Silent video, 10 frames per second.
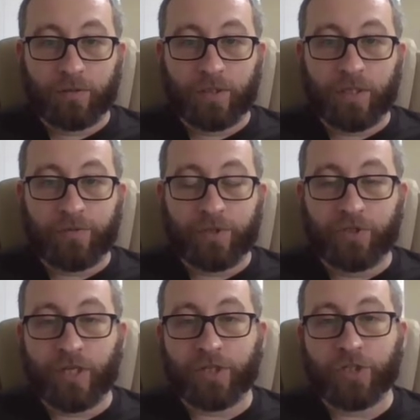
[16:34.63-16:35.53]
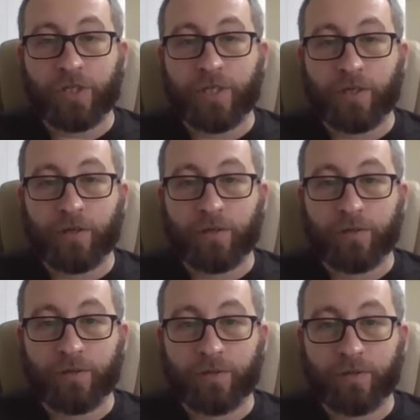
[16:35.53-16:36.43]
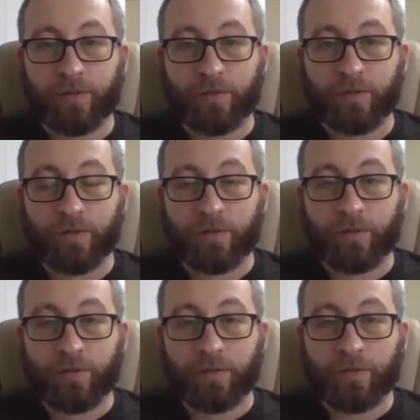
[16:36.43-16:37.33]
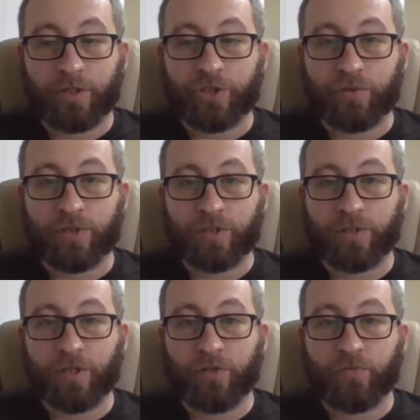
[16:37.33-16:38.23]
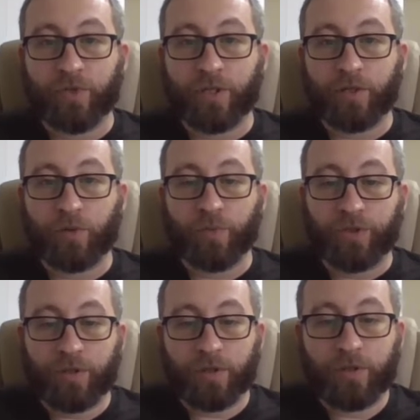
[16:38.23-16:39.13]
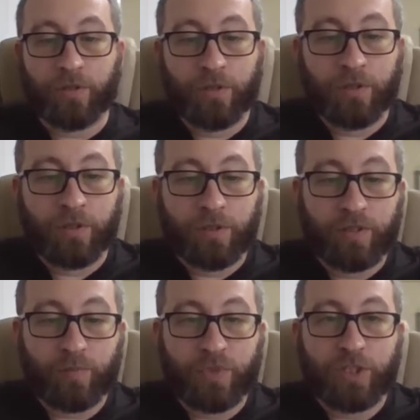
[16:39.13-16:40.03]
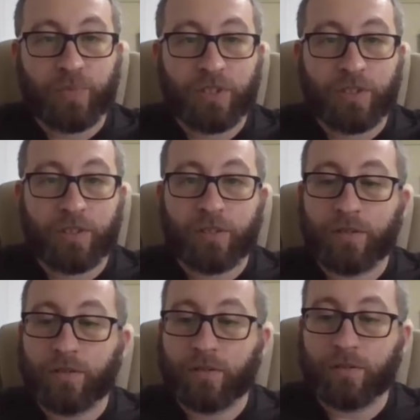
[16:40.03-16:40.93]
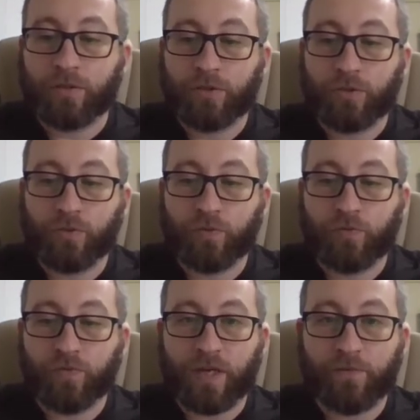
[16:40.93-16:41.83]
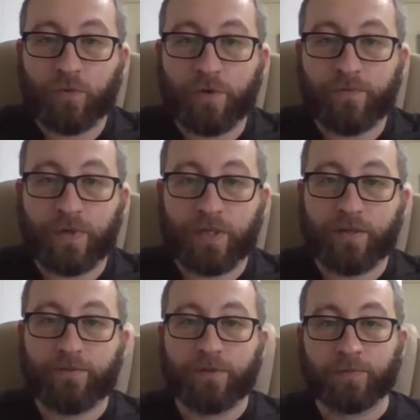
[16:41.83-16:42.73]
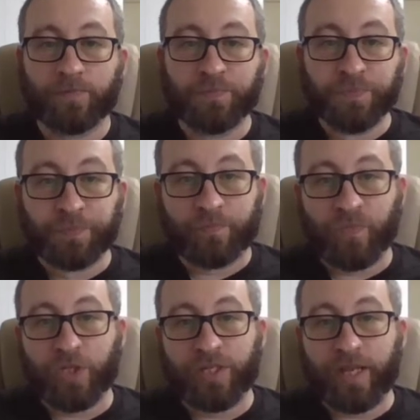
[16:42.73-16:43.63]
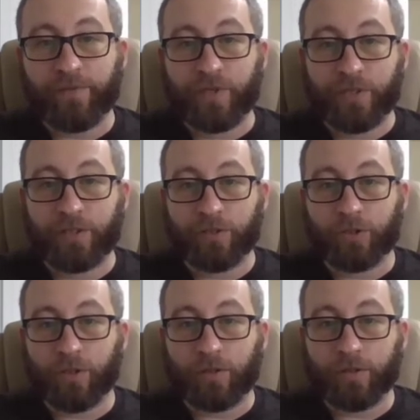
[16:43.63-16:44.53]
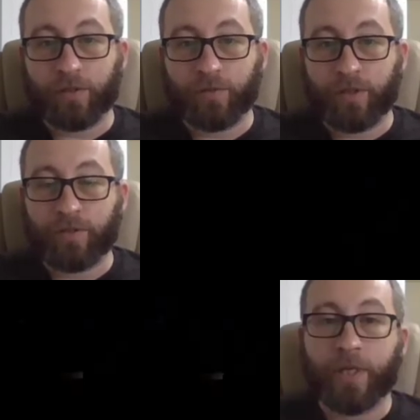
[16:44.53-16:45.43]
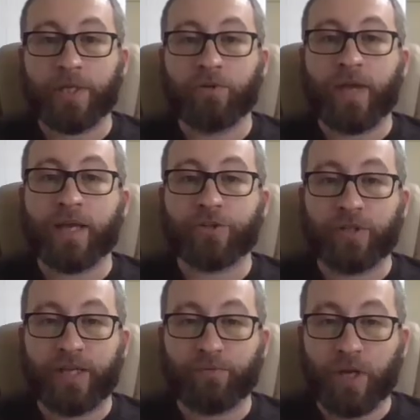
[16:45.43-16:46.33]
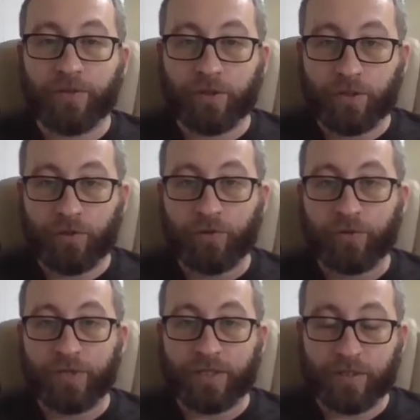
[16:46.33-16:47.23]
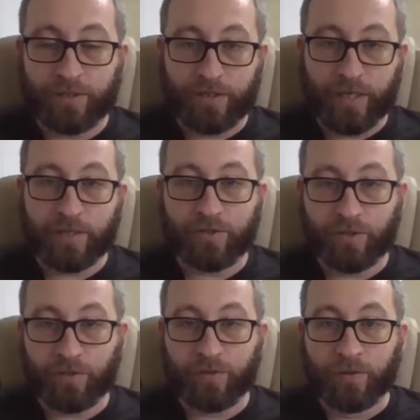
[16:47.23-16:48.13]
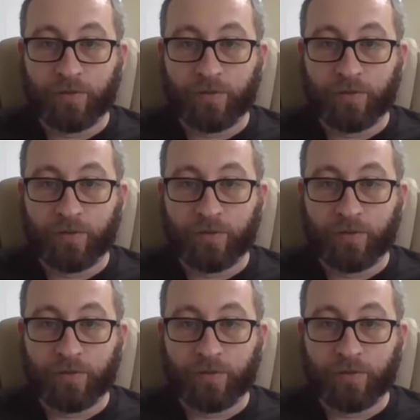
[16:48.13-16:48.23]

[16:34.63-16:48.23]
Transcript: And in this section here, I showed this in the other video, but the MCP2515, you need to have this installed. This will let you actually write the code that does that. So